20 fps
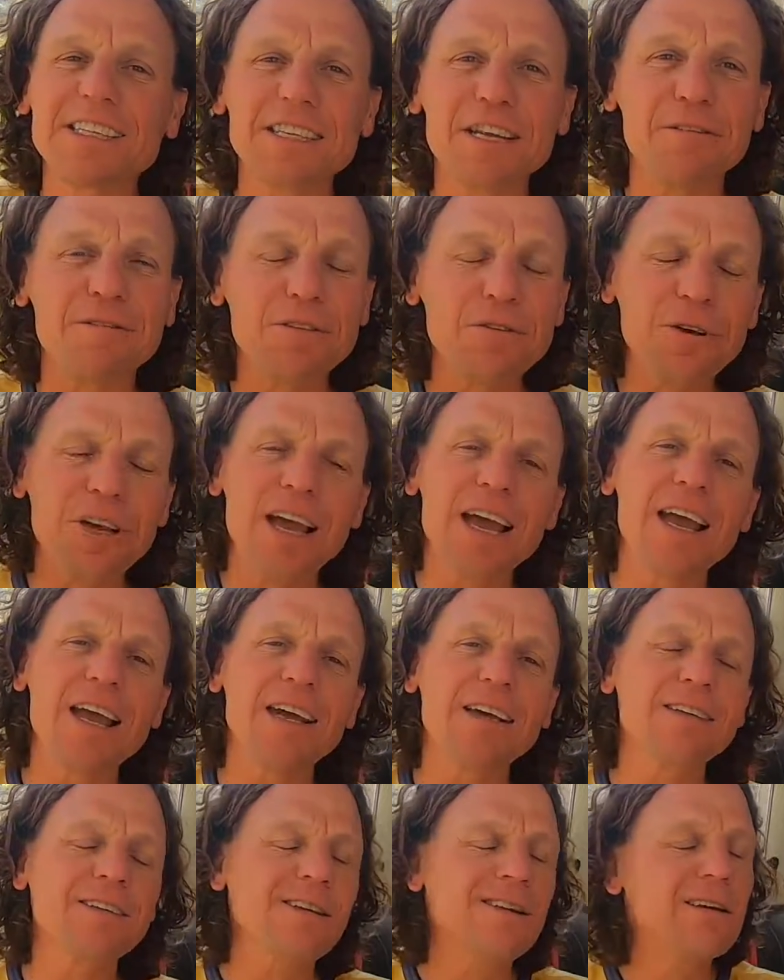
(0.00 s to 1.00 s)
And if you
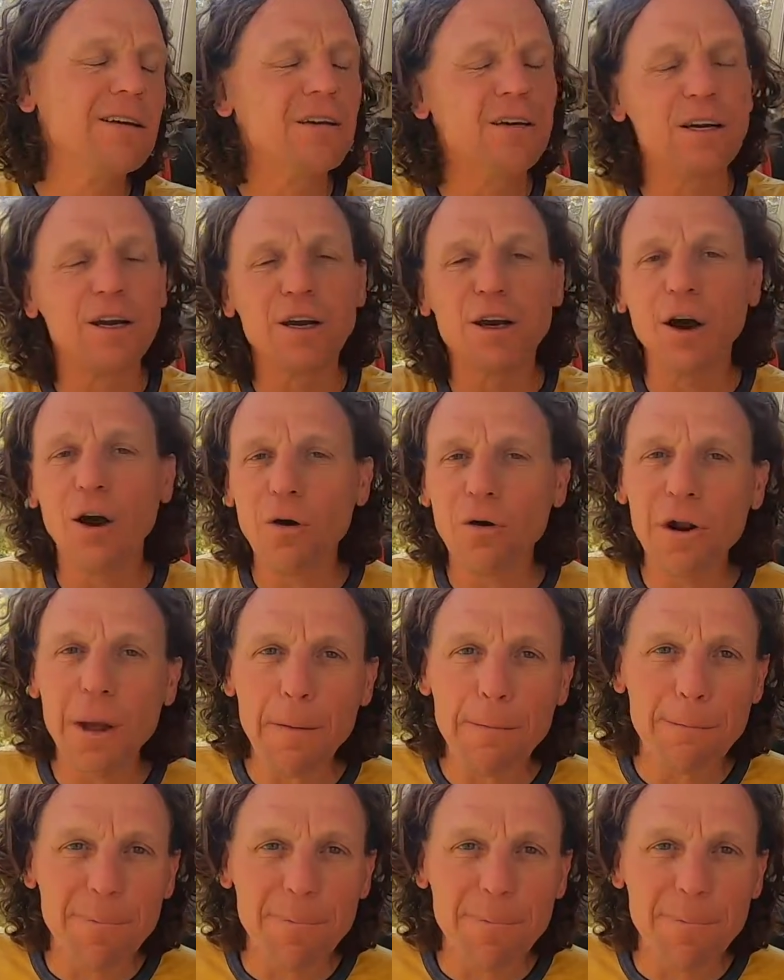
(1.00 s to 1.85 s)
can, go to